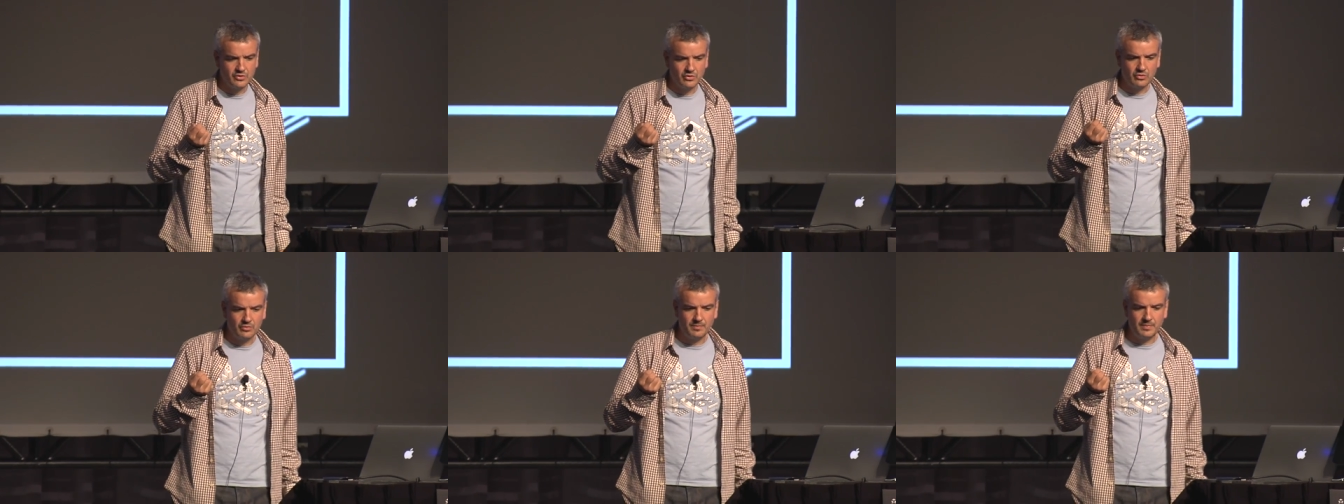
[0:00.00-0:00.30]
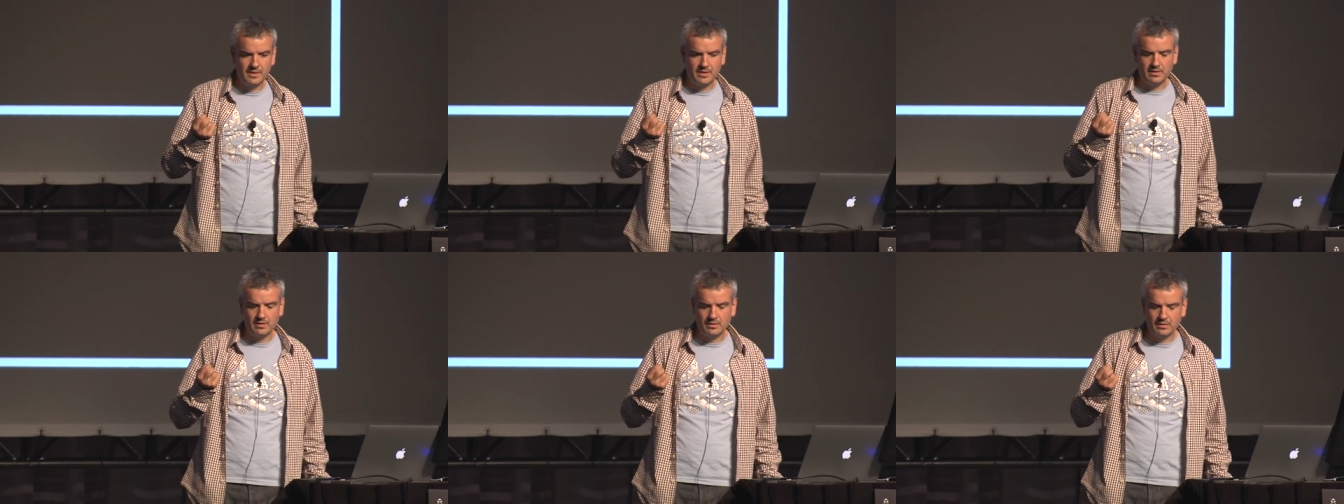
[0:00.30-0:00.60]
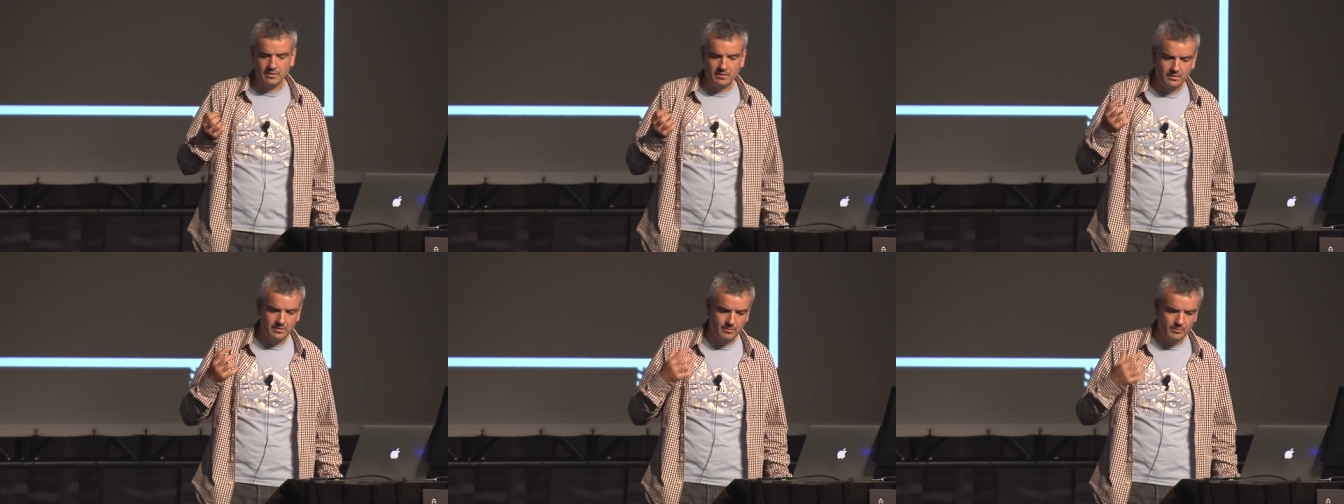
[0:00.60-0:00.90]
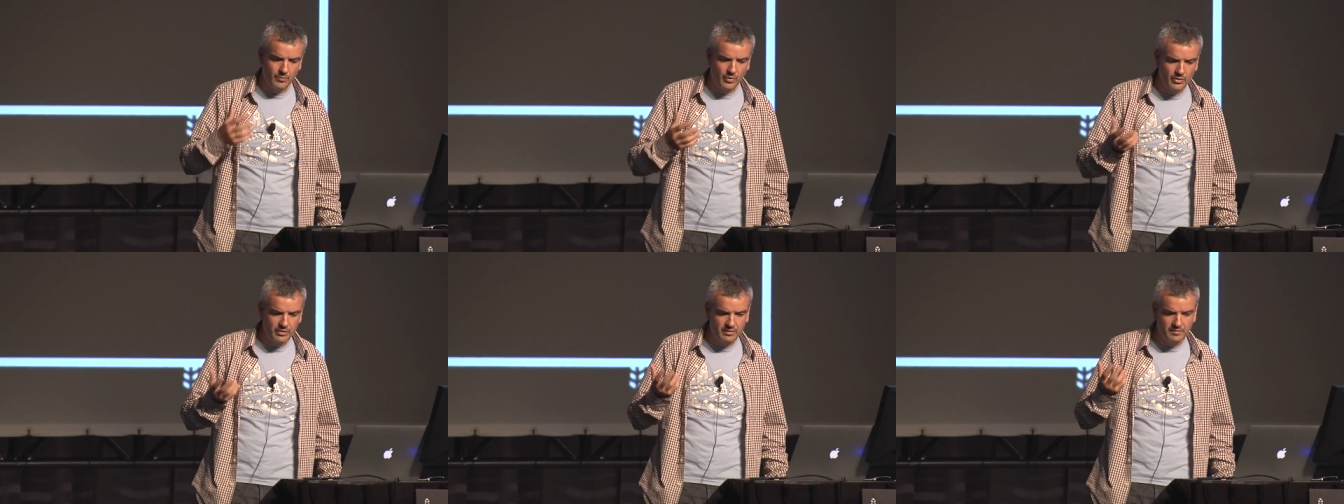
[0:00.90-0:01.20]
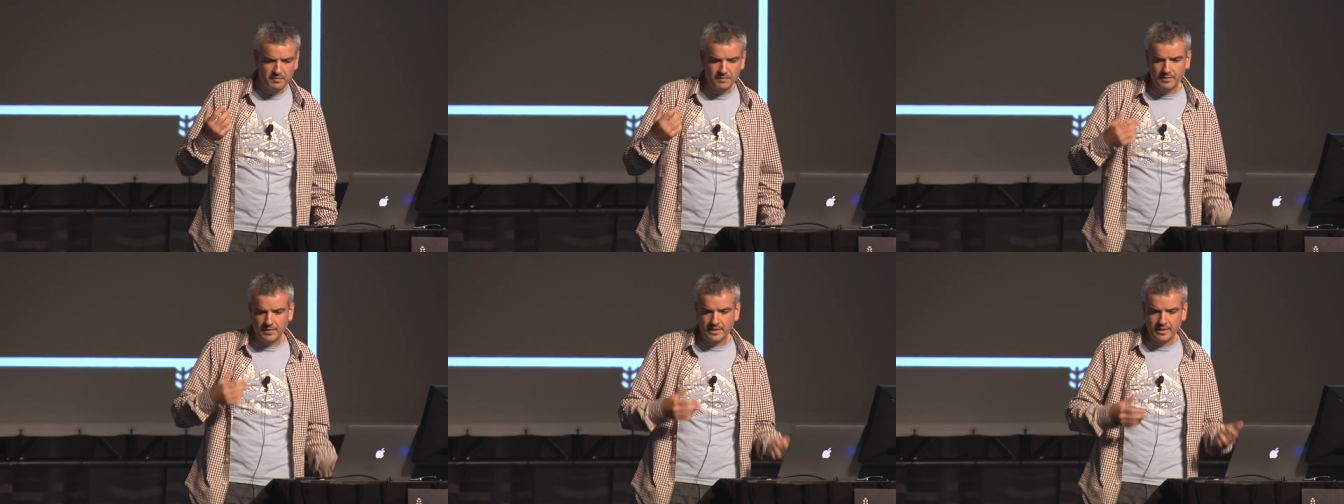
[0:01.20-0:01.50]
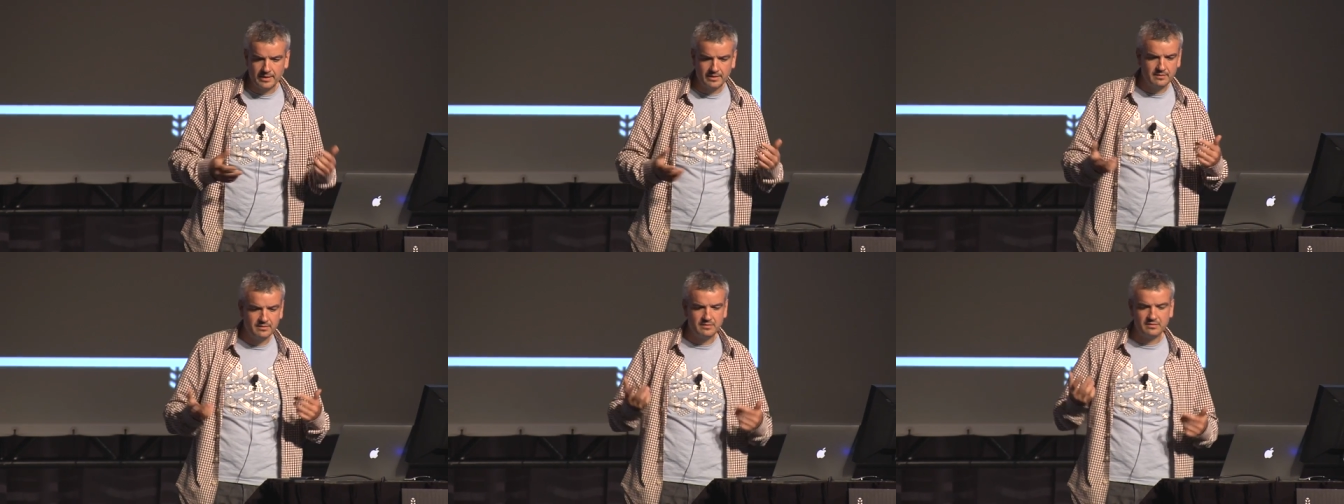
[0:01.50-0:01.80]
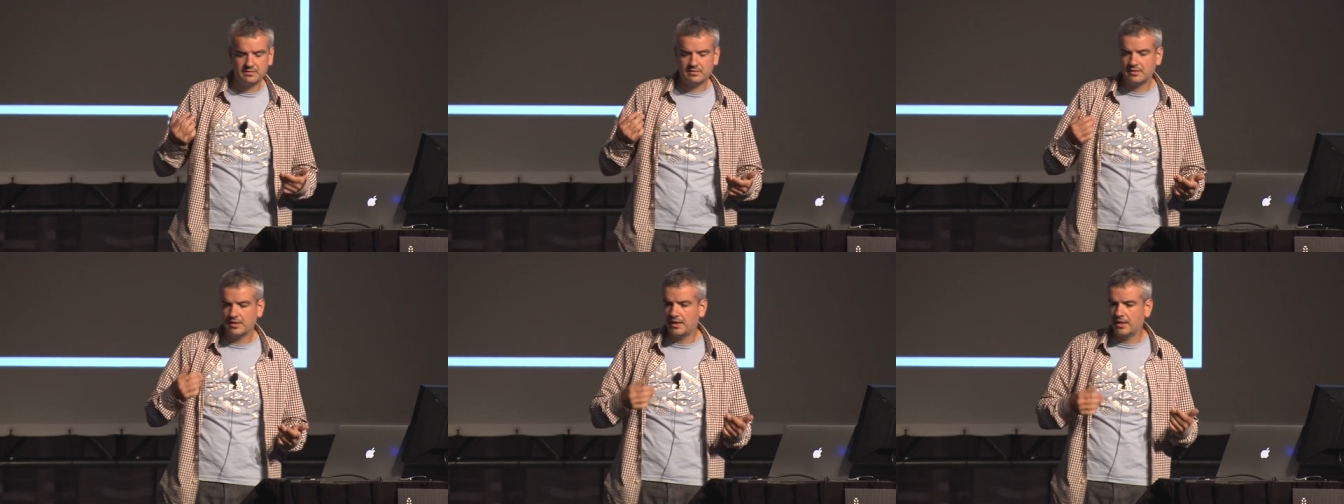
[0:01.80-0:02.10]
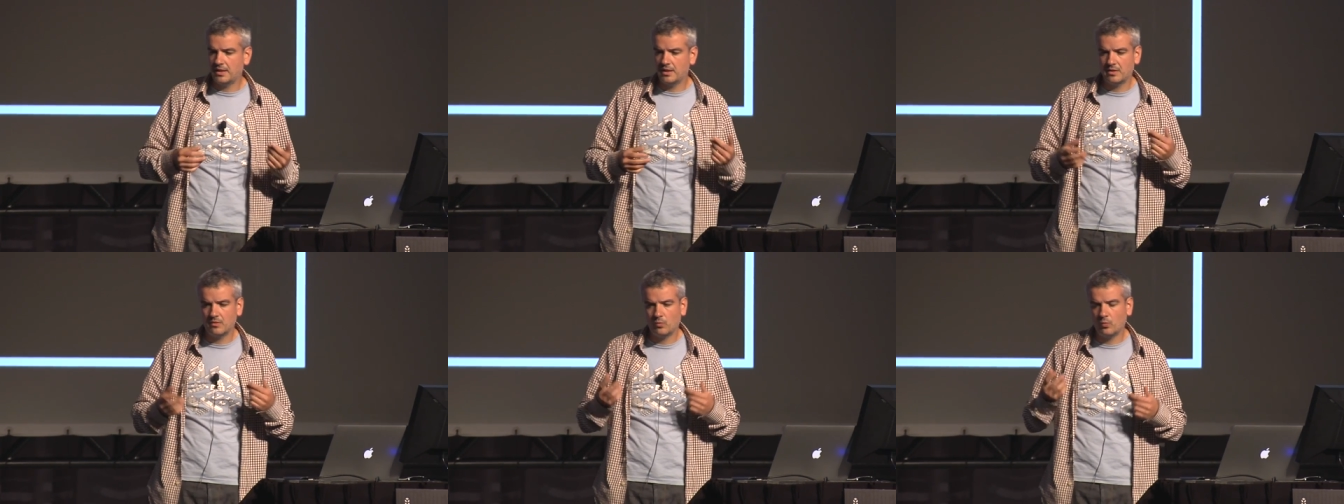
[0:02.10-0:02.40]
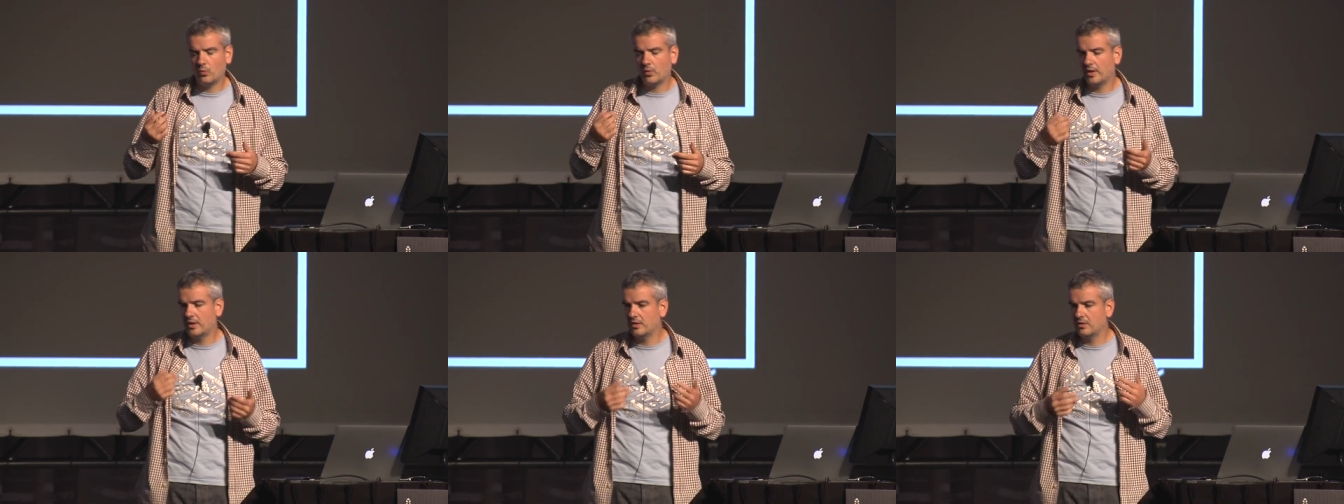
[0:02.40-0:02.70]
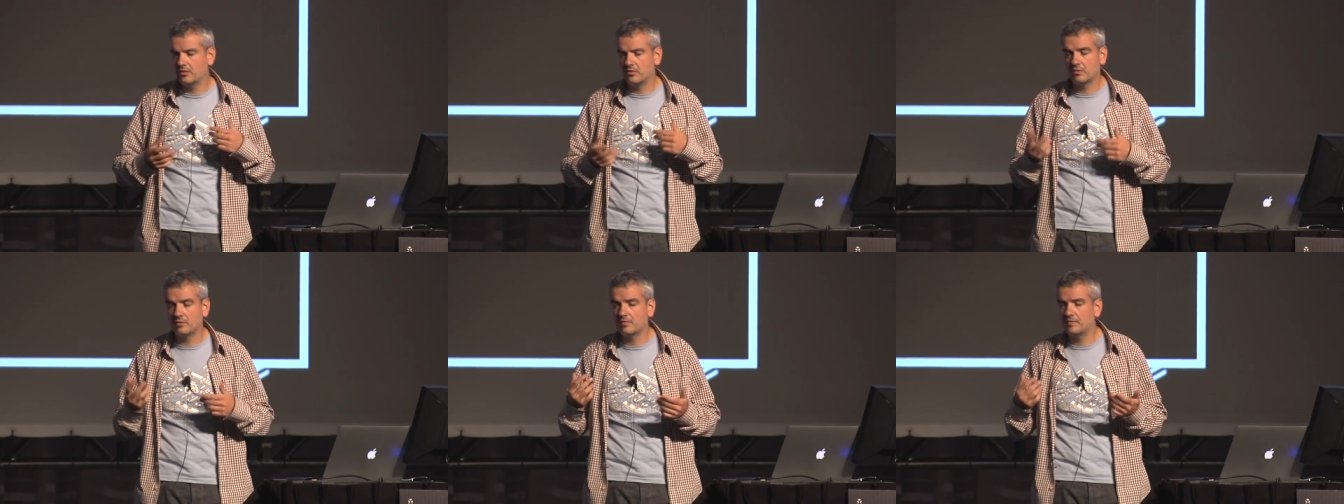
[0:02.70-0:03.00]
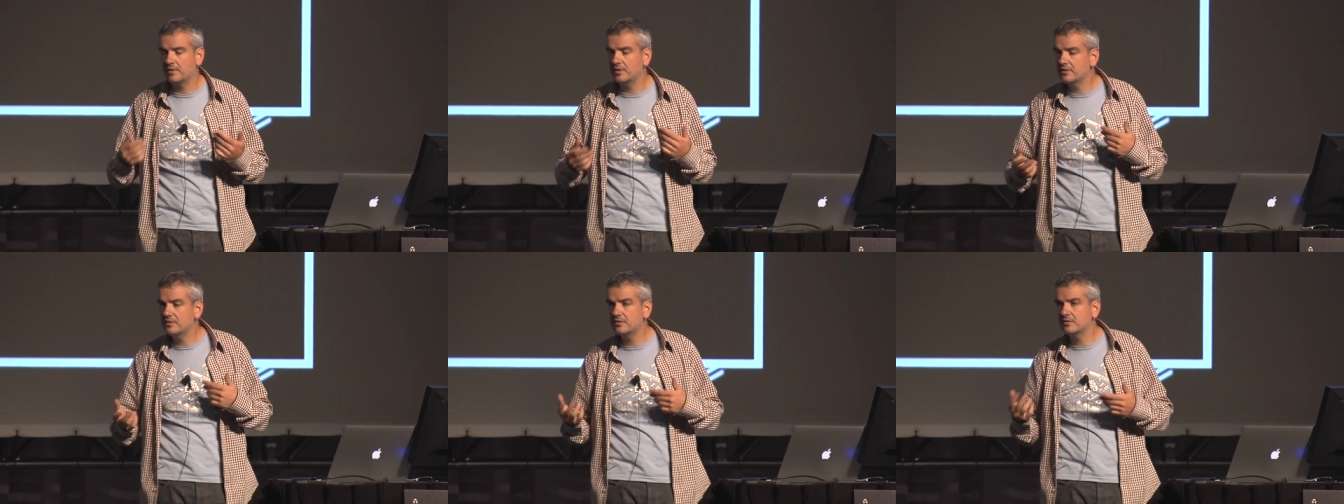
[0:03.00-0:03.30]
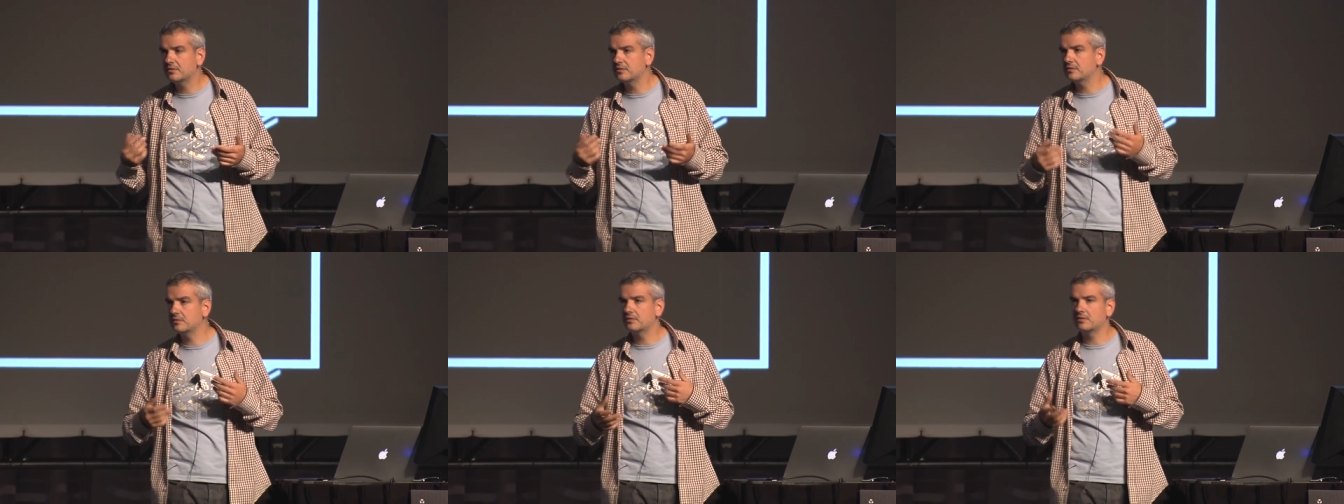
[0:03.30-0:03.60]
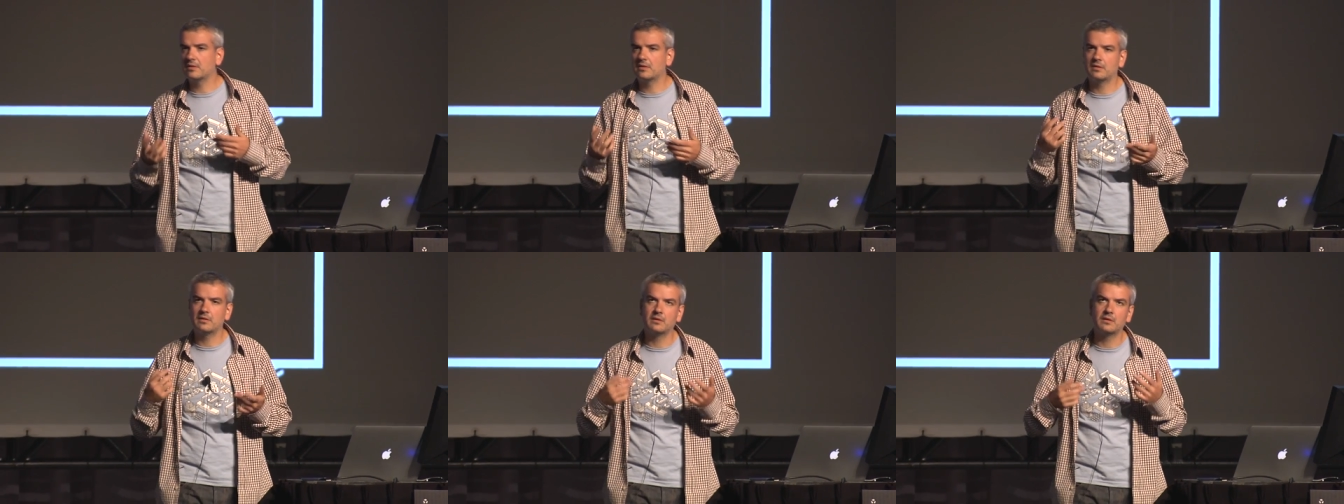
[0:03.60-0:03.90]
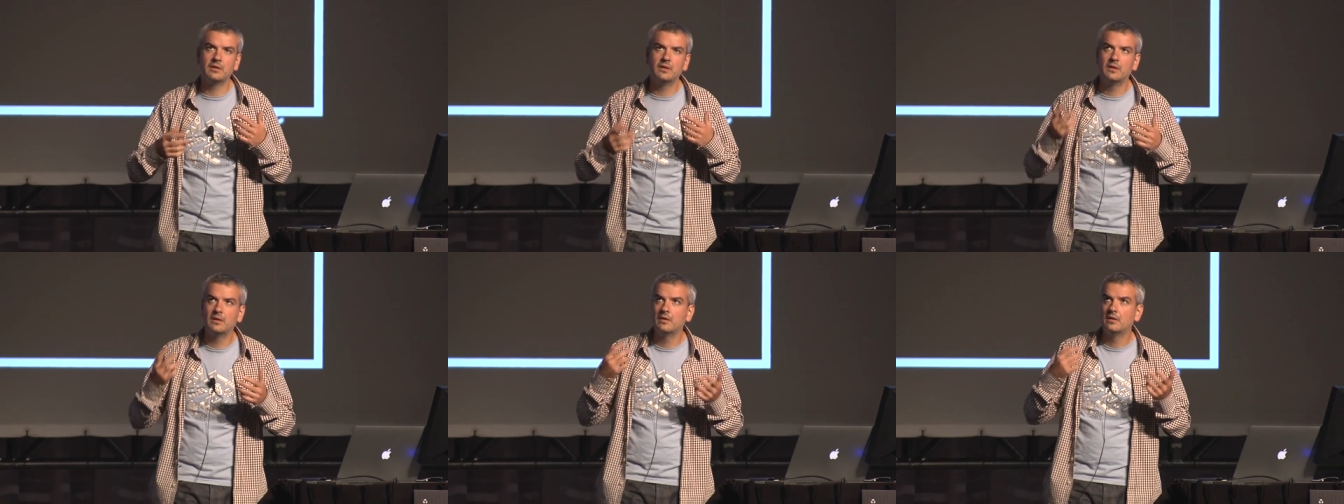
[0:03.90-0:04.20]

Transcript: you could be modifying, say, the way that your vertices are